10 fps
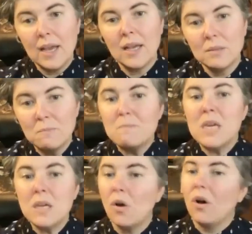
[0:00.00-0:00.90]
and
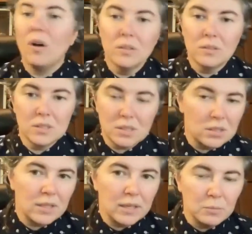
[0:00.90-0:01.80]
meet all of the
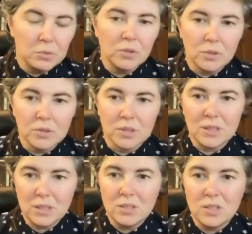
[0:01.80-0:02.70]
sustainable goals it
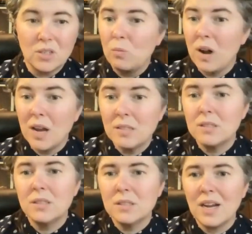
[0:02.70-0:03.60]
needs. And why is
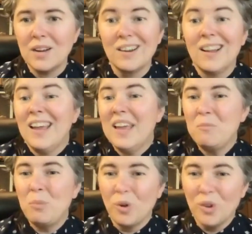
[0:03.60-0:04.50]
desire
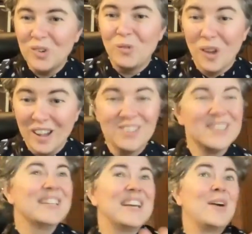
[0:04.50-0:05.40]
important? Well,
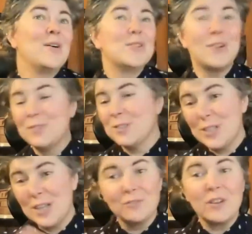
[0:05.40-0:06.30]
it goes off the
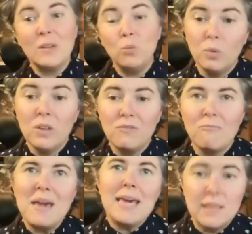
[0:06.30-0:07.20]
shelf. And we've
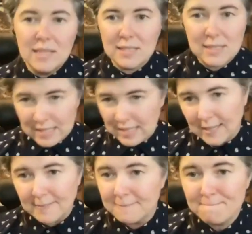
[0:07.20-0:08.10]
made this
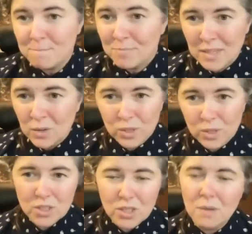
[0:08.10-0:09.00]
thing,
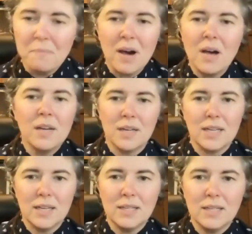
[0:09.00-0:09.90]
which is
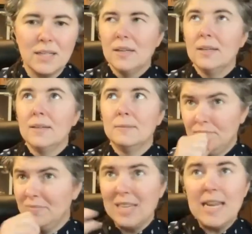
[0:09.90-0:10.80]
commodity,
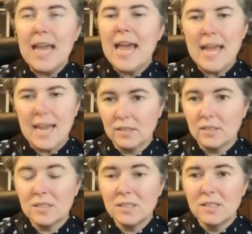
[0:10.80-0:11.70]
in
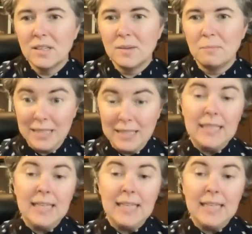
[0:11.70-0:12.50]
eggs, but